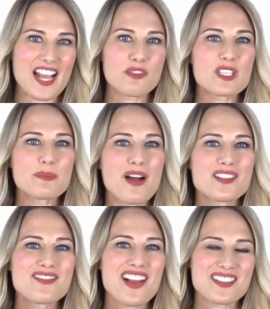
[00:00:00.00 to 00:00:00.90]
and
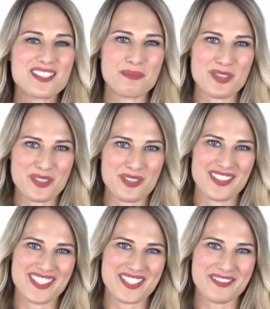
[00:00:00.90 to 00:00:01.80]
responsive customer
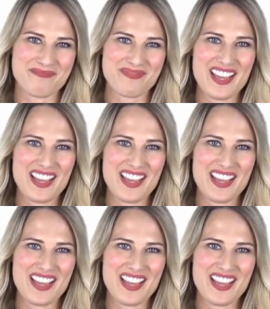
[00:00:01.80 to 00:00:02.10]
service.